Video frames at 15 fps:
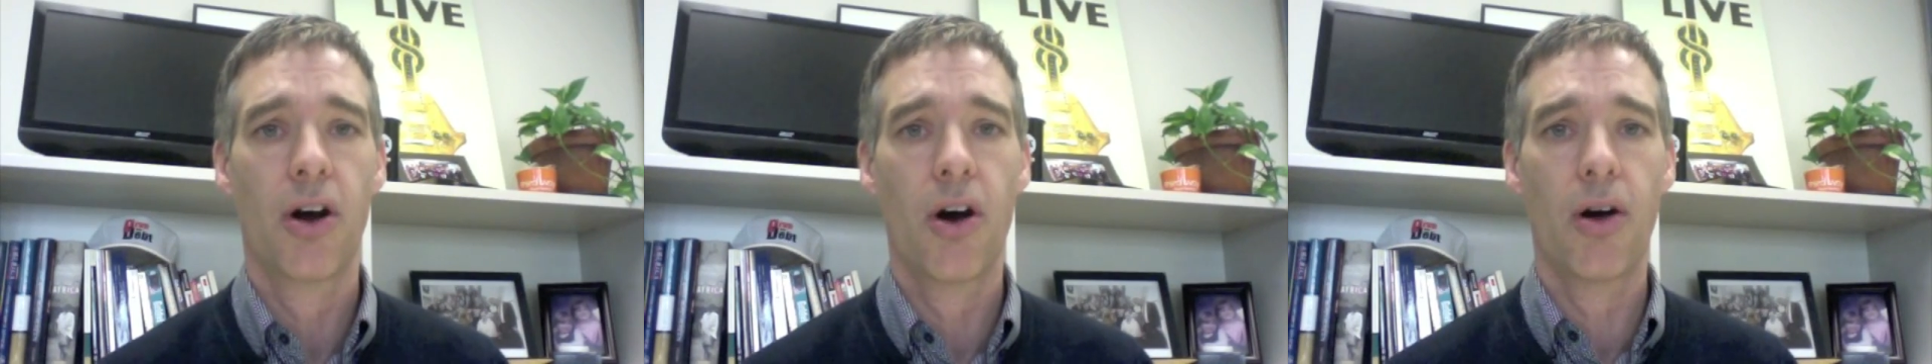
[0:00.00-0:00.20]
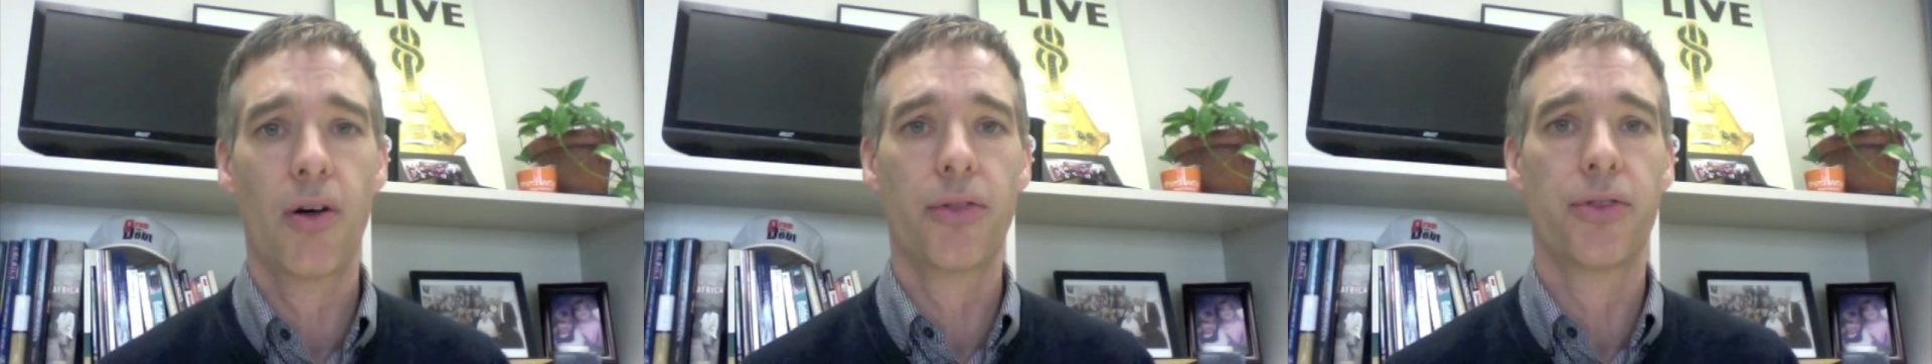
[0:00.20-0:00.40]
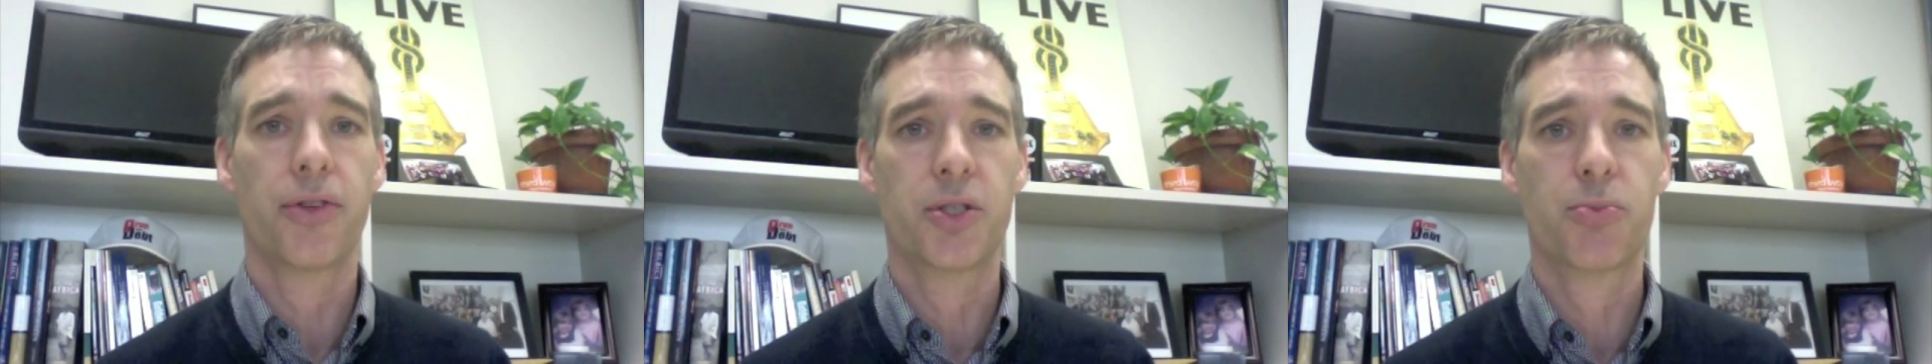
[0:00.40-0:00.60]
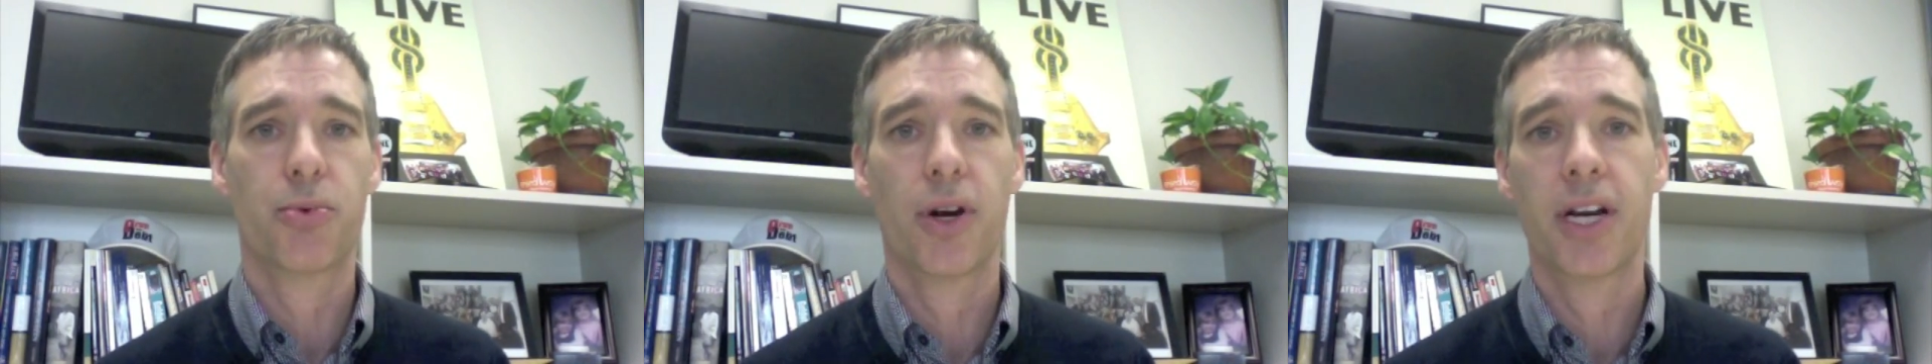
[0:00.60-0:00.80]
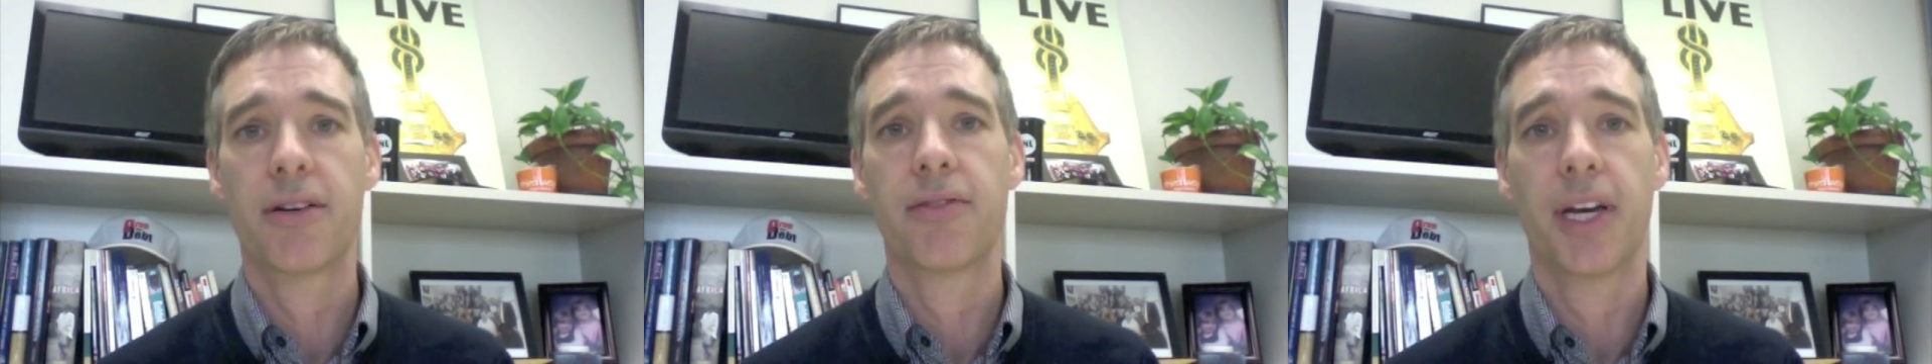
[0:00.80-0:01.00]
halt the
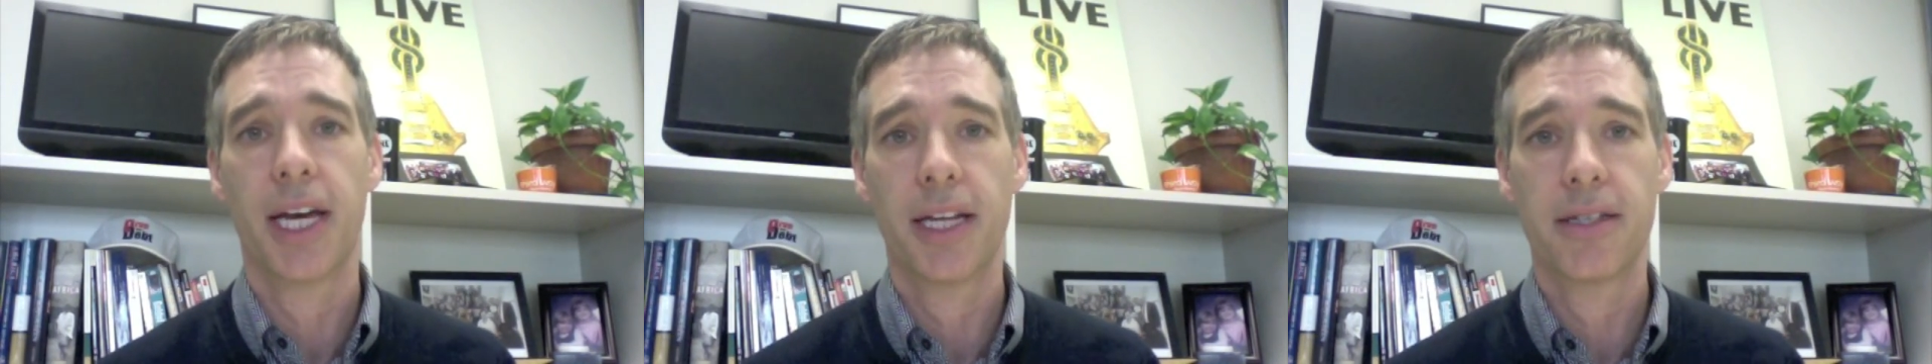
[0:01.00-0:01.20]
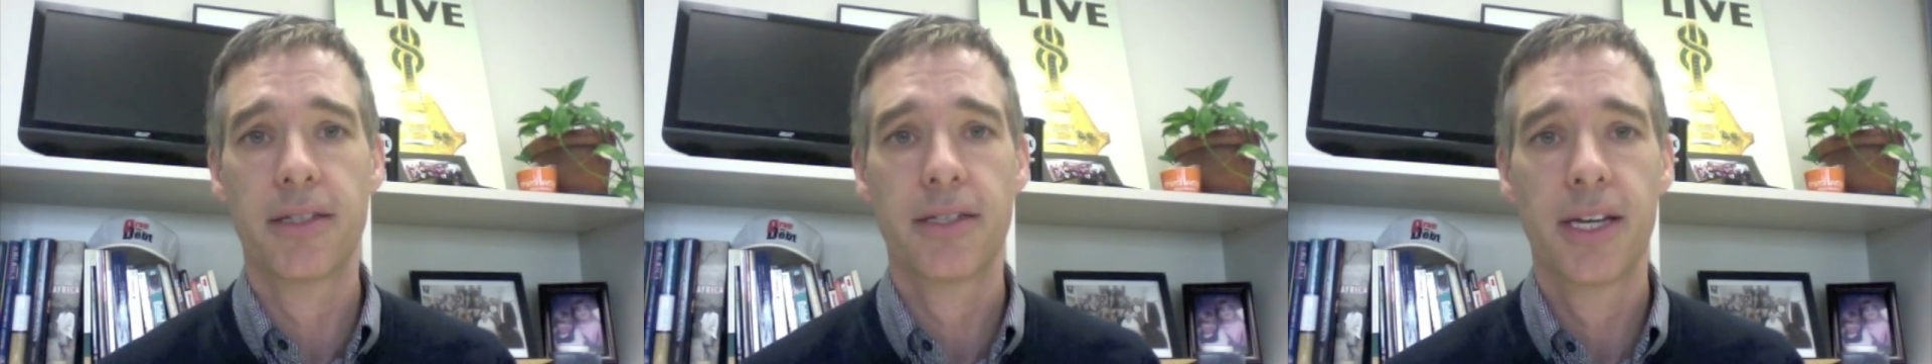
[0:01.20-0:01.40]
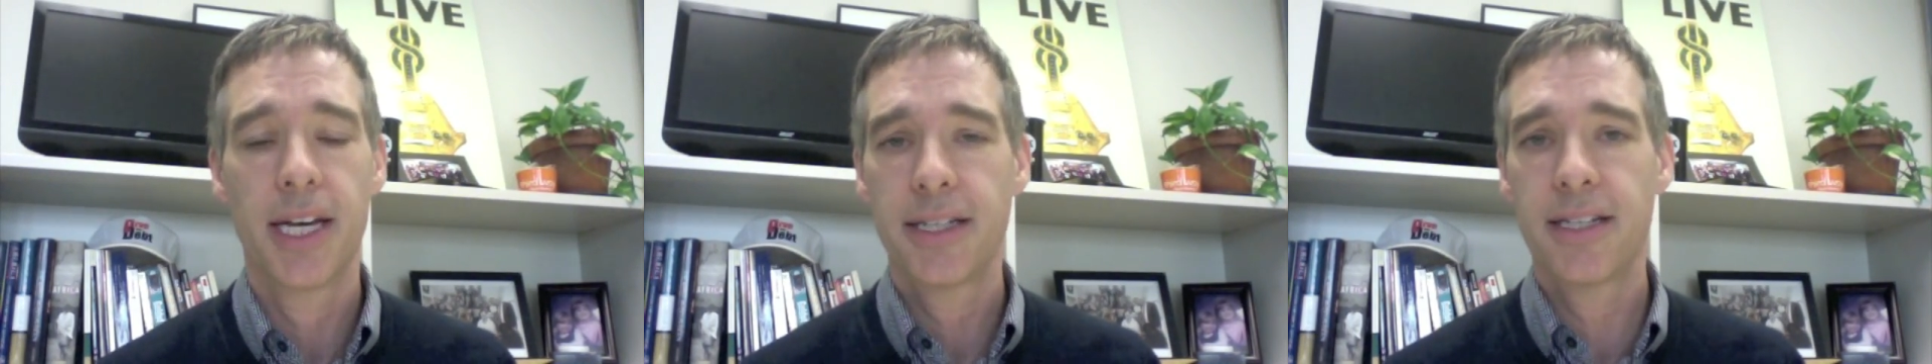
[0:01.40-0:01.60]
spread of AIDS.